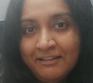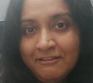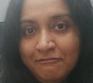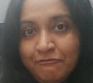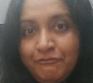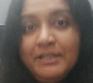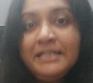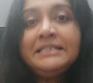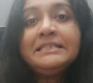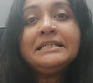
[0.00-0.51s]

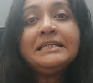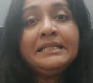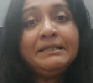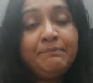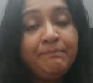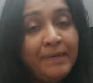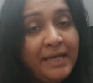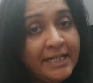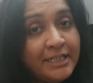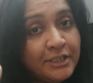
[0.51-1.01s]
which
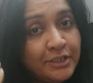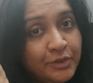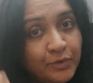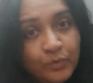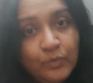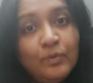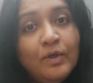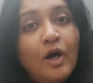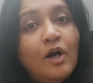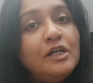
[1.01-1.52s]
makes
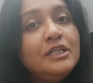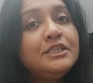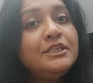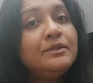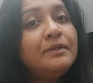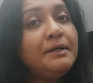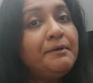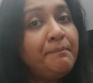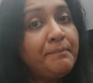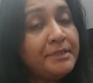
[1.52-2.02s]
you
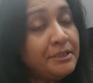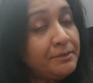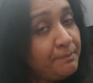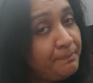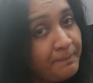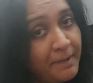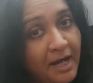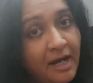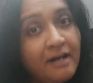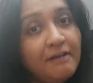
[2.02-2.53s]
also
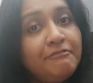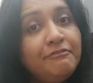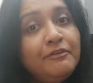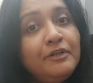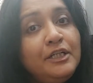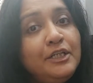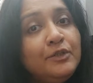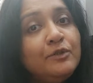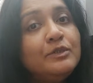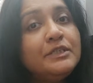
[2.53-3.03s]

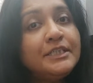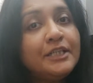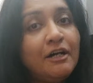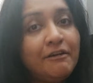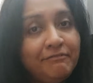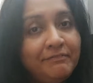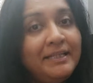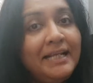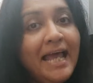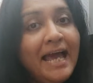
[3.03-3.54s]
powerful use
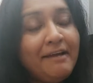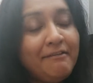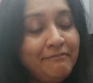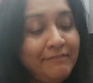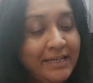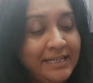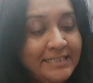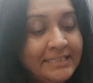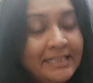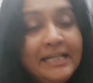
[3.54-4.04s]
of the
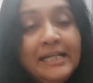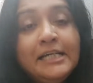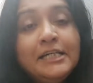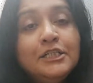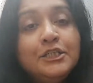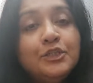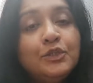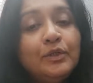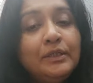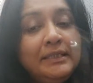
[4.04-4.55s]
language.
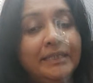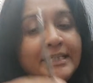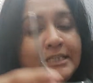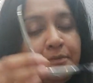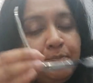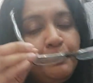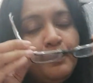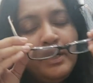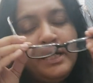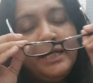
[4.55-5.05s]
So this
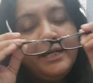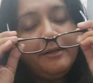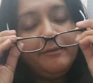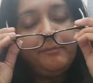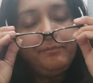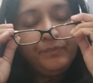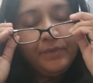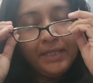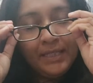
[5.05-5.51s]
poem,